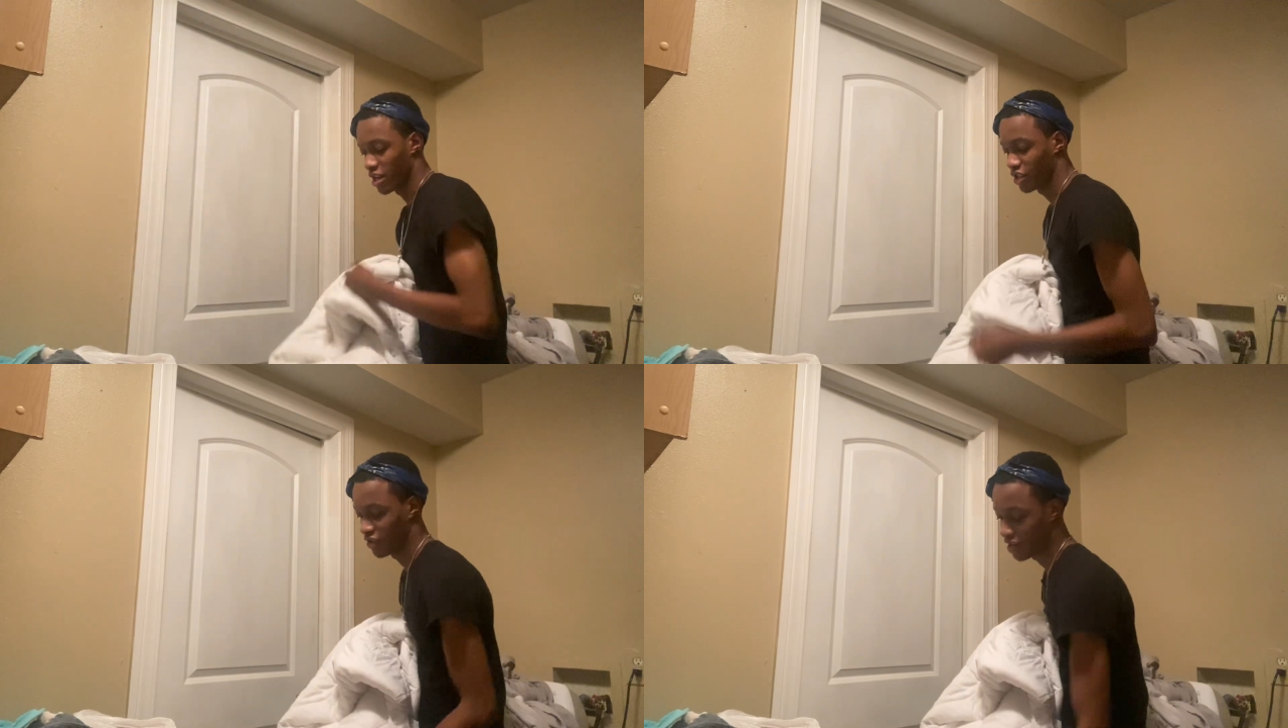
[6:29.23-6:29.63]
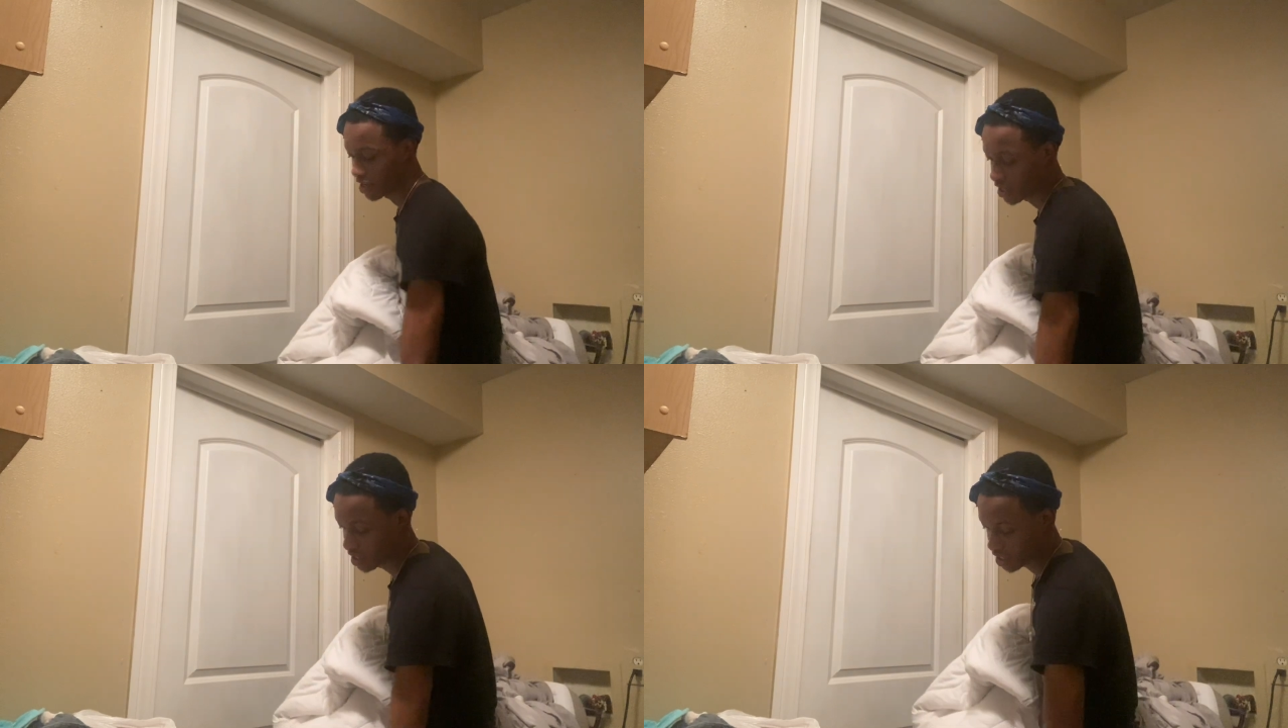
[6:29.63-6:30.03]
this dry.
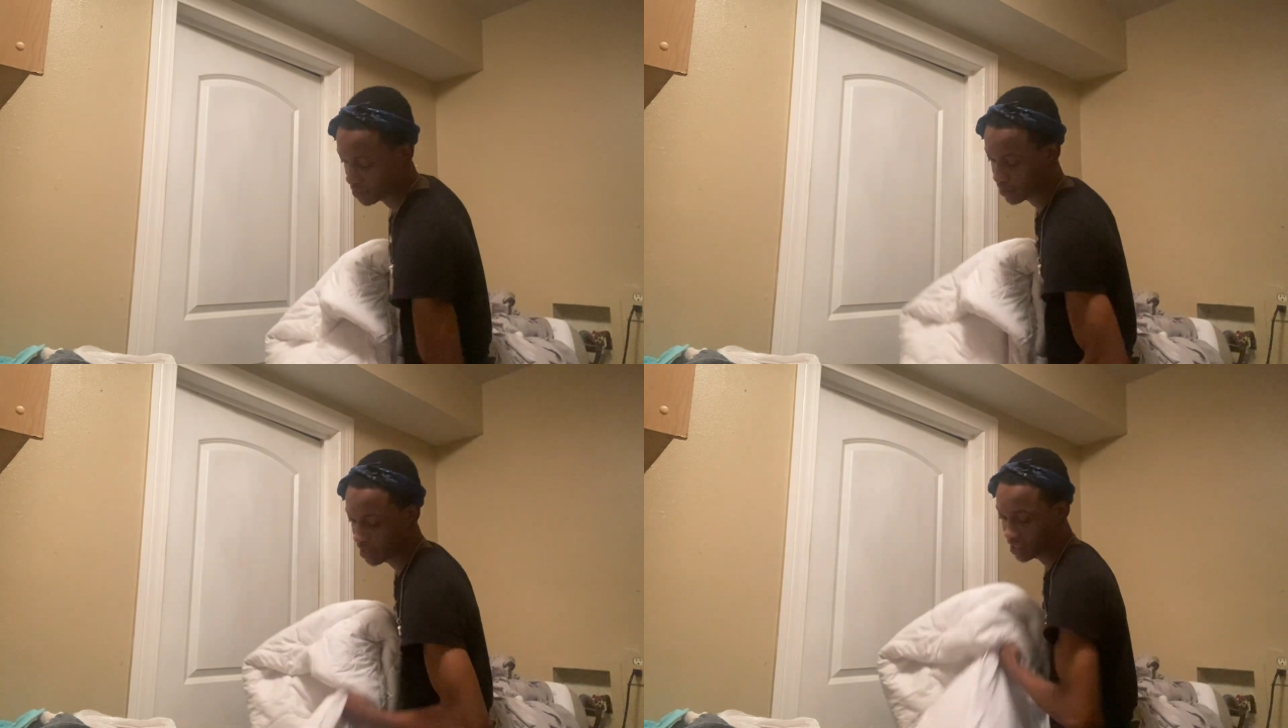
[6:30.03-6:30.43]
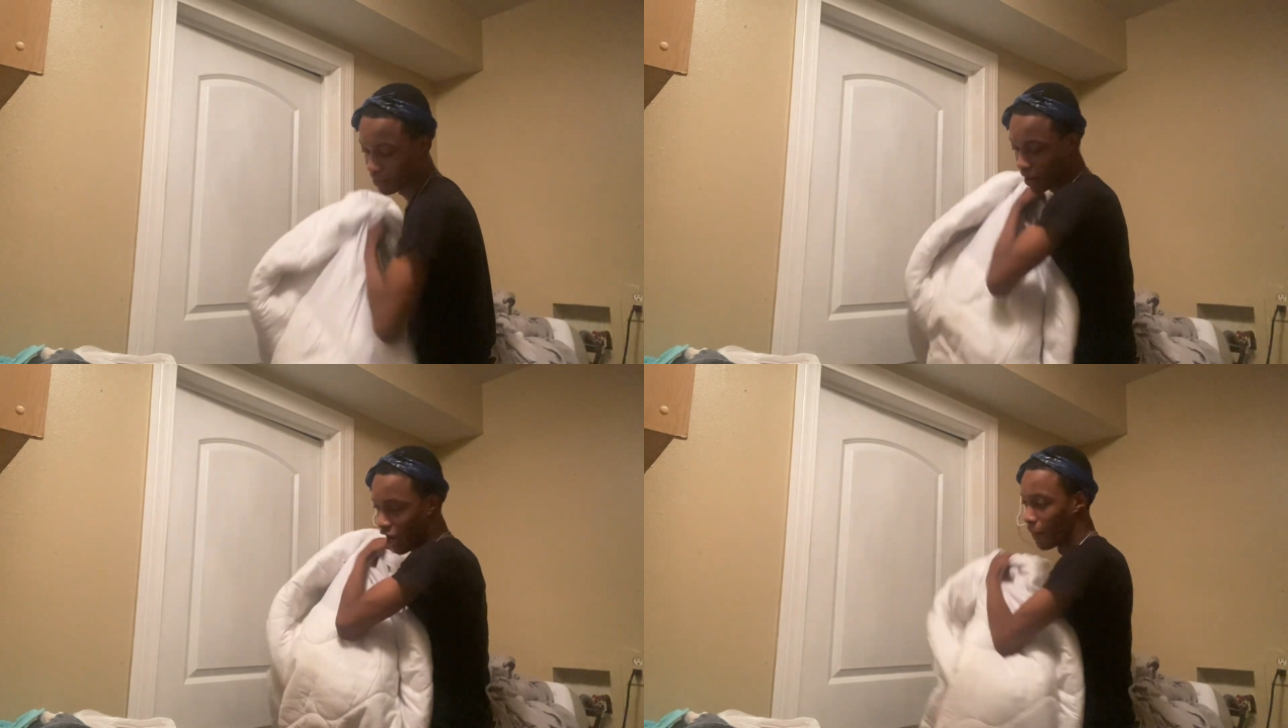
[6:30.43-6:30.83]
Let's bring this to
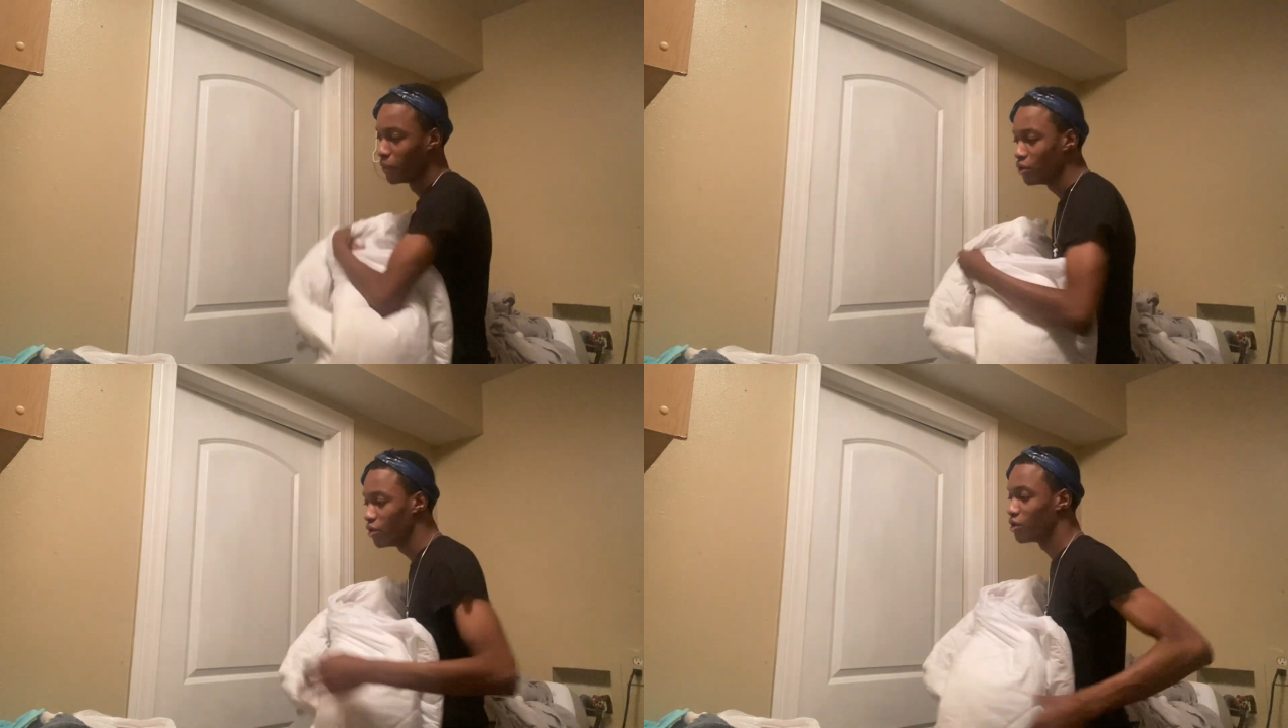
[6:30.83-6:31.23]
mama.